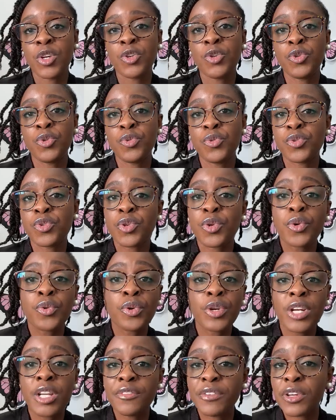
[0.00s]
Use a
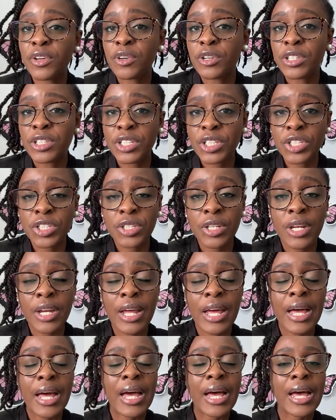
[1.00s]
good leave-in
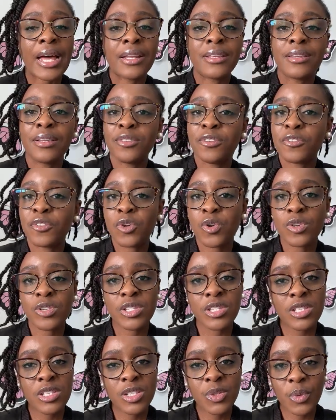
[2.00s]
conditioner, and then of
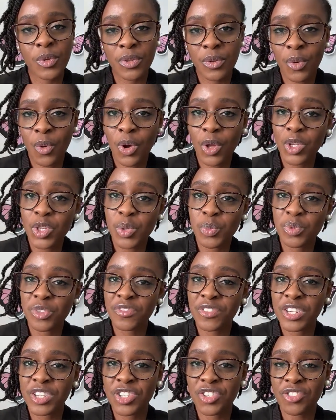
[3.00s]
course seal with oil to
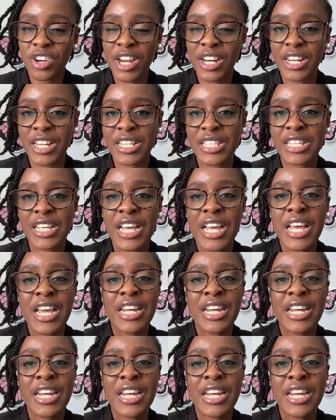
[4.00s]
prevent dryness.